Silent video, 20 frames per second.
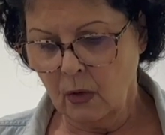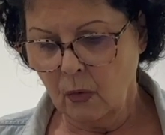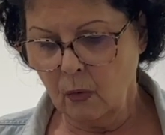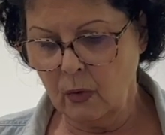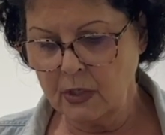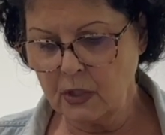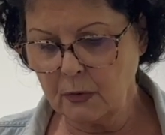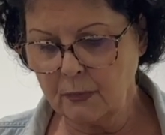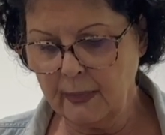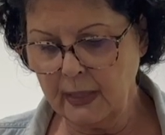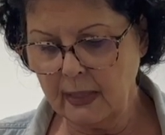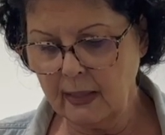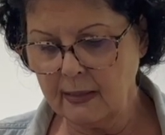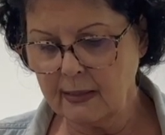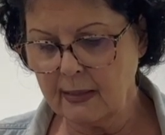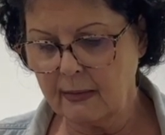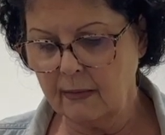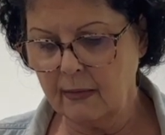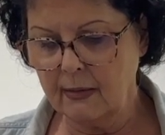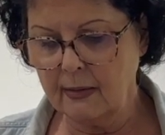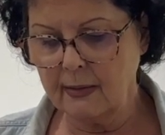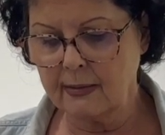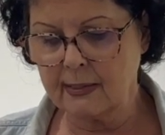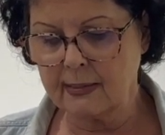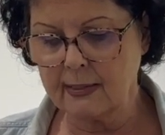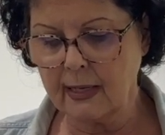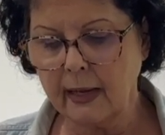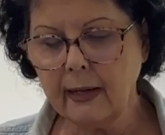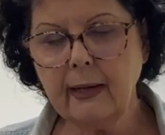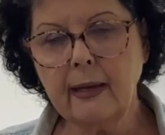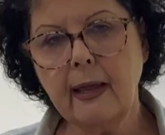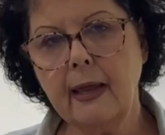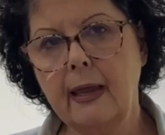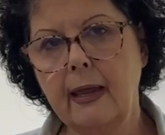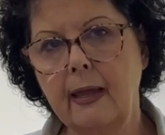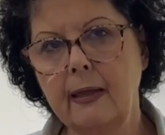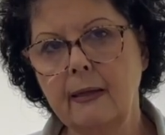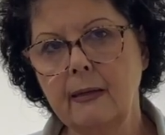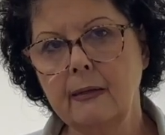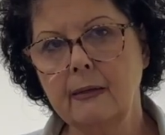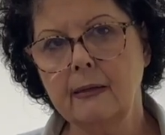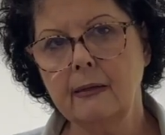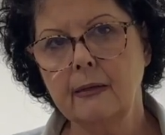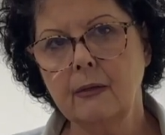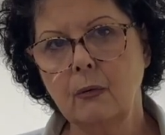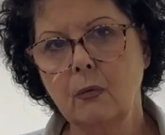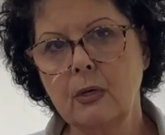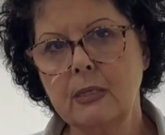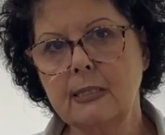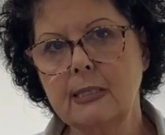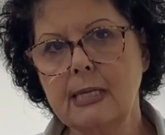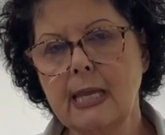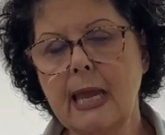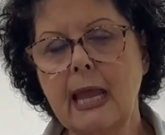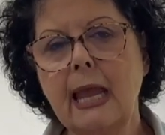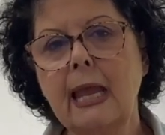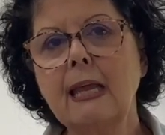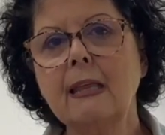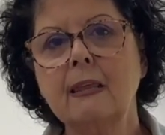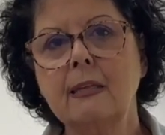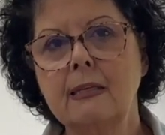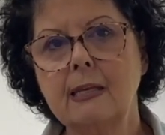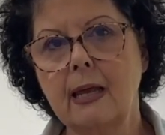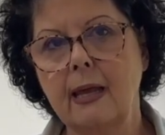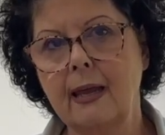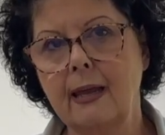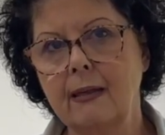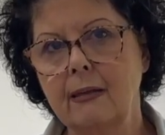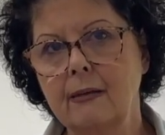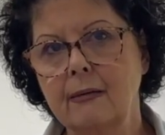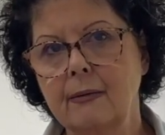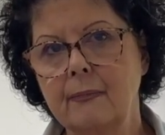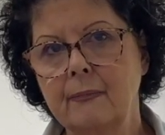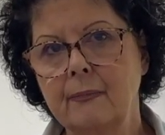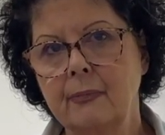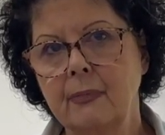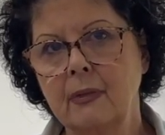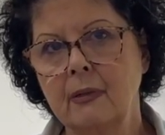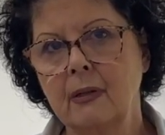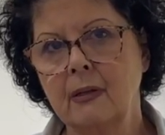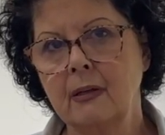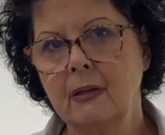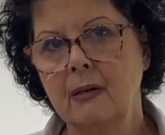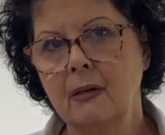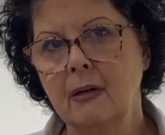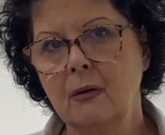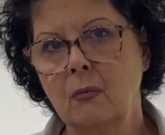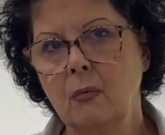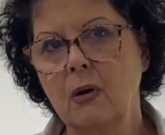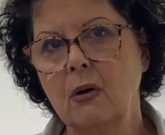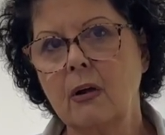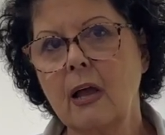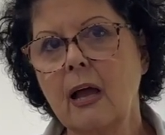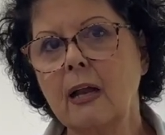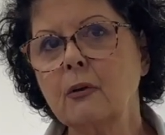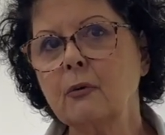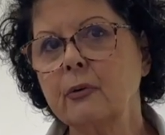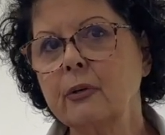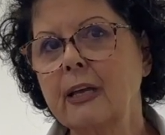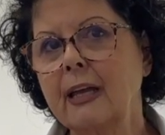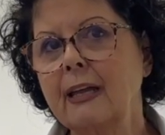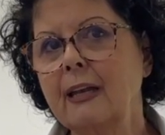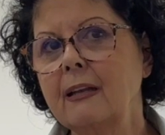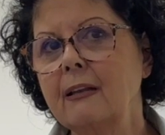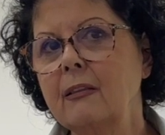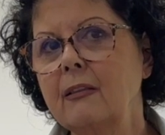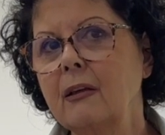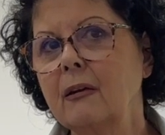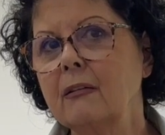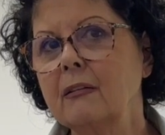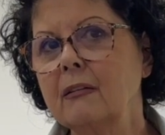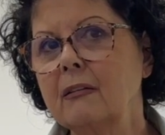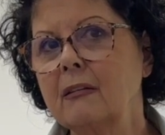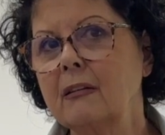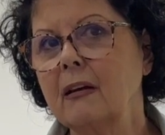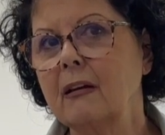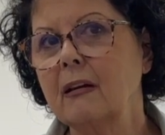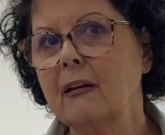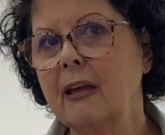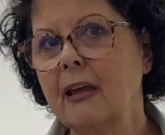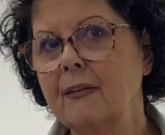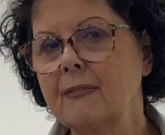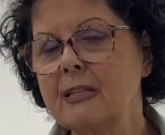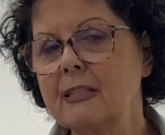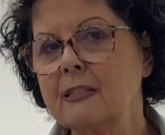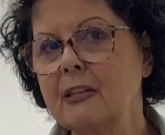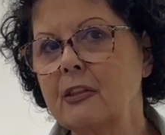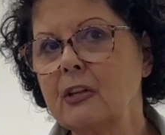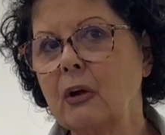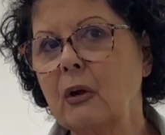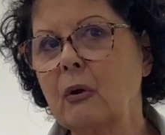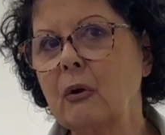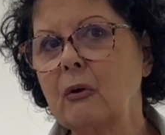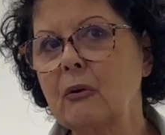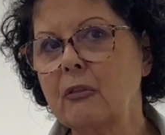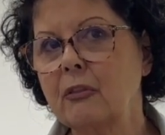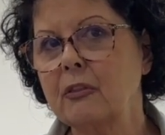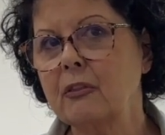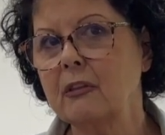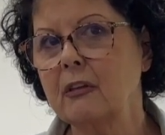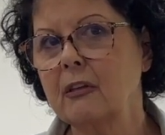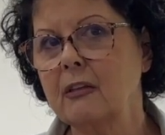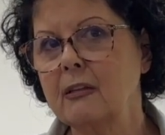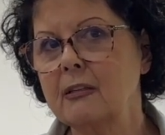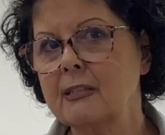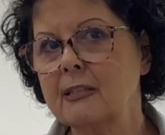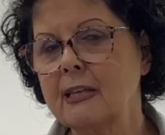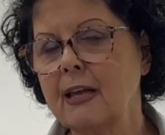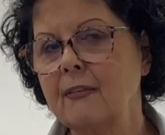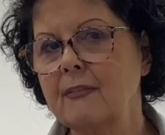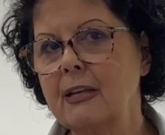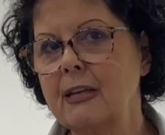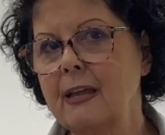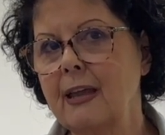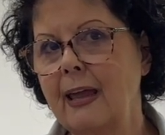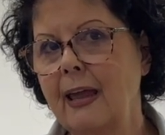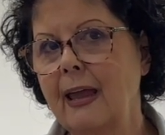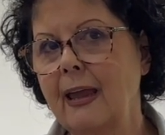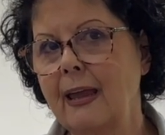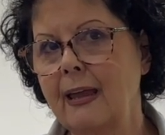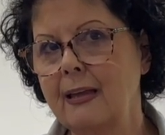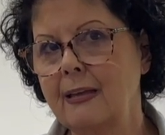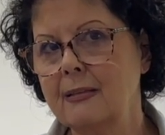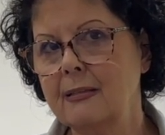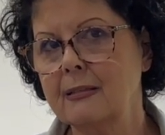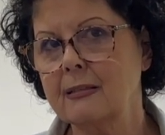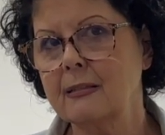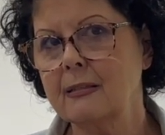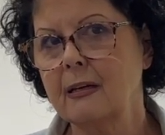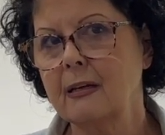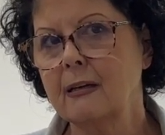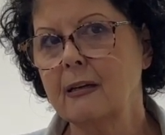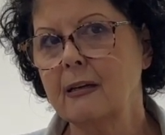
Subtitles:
which meant Sunday was the 8th day. Well, God created the heavens and the earth in 7 days,